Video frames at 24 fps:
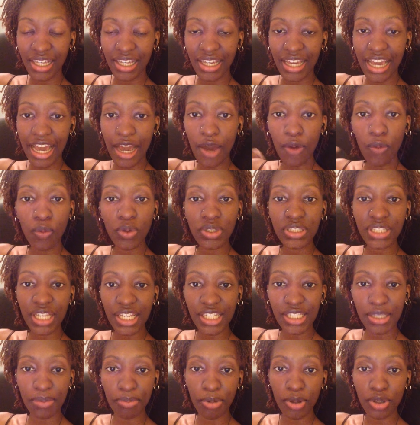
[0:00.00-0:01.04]
how was I
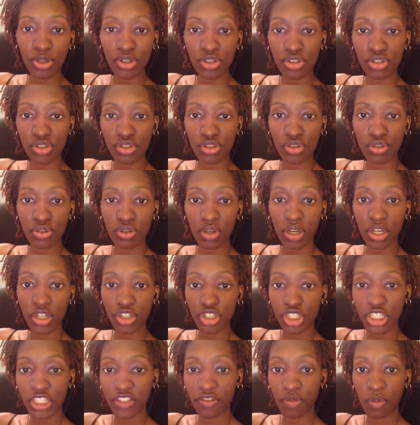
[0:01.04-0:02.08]
supposed to
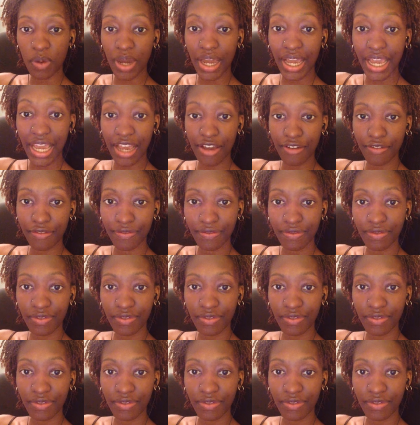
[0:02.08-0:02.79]
achieve what I have?